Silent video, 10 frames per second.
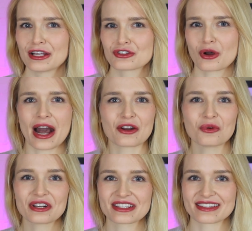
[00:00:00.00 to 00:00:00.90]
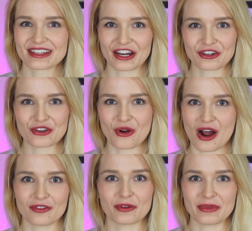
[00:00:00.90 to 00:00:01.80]
and so I don't want it to scare you
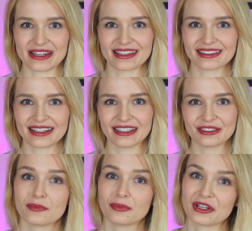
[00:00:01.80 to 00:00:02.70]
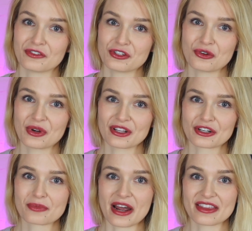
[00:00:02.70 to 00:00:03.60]
off immediately. But if you do want to
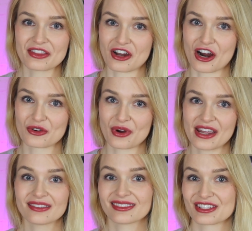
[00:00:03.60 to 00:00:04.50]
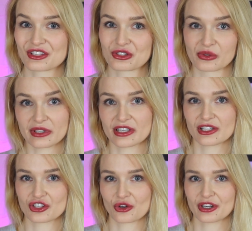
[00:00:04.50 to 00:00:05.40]
learn Python the hard way, this is a really
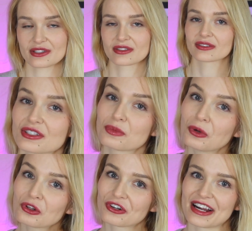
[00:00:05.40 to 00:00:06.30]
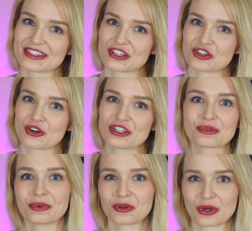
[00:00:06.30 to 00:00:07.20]
good choice. It's a polarizing
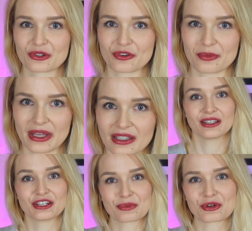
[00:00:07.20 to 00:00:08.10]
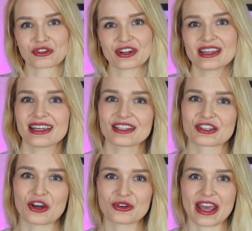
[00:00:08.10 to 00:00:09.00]
choice, but it worked for me. Number three is
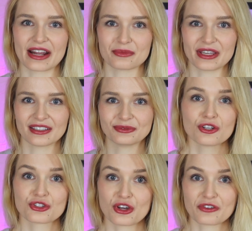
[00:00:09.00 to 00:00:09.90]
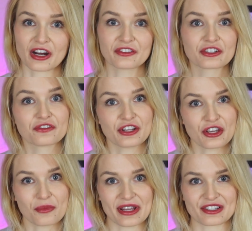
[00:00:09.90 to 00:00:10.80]
Codecademy. So I've covered
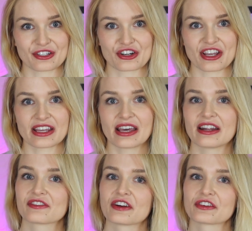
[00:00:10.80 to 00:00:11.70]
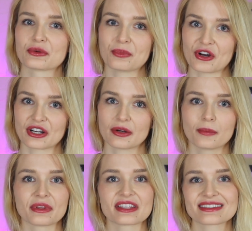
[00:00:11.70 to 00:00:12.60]
video-based learning and I've covered a book,
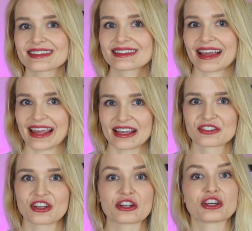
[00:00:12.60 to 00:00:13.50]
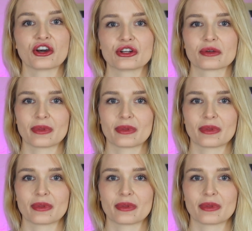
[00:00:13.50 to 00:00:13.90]
but this is a hands-on coding